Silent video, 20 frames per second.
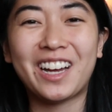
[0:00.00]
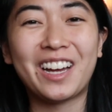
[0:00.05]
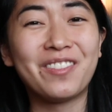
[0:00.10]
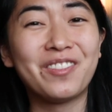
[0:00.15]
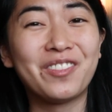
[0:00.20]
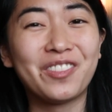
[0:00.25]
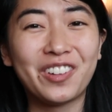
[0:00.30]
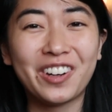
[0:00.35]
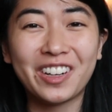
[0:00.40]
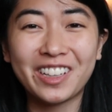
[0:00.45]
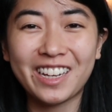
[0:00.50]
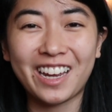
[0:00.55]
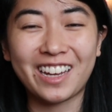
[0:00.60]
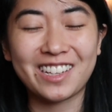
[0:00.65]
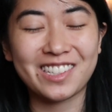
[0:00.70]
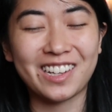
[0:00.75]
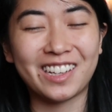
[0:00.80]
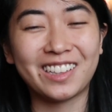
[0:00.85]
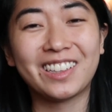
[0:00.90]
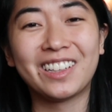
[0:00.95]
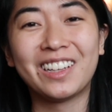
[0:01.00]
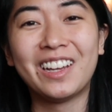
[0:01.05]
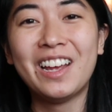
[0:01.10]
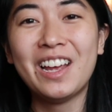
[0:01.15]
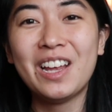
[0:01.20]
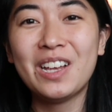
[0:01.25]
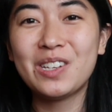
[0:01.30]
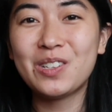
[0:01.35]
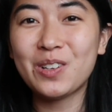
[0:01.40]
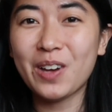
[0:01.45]
I'm really excited
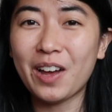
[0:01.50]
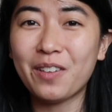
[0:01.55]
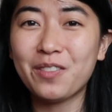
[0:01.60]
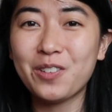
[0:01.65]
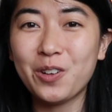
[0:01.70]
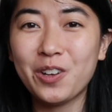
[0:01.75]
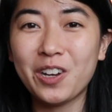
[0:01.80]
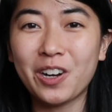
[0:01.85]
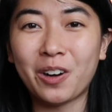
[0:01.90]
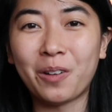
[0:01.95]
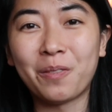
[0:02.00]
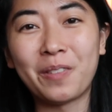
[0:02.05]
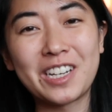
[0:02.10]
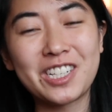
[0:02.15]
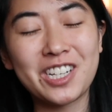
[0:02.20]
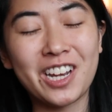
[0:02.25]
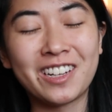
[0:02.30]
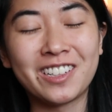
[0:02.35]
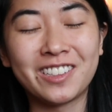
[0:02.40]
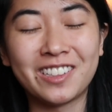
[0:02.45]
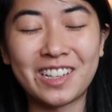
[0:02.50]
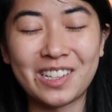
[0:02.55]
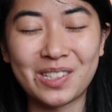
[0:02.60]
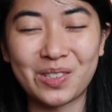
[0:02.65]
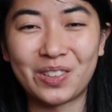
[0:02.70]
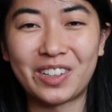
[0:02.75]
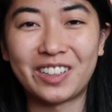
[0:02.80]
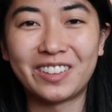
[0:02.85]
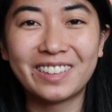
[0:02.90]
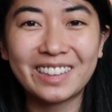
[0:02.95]
to have you here on my channel
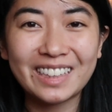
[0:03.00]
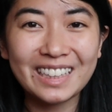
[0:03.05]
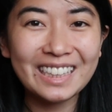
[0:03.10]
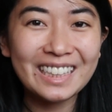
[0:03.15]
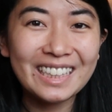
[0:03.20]
as well.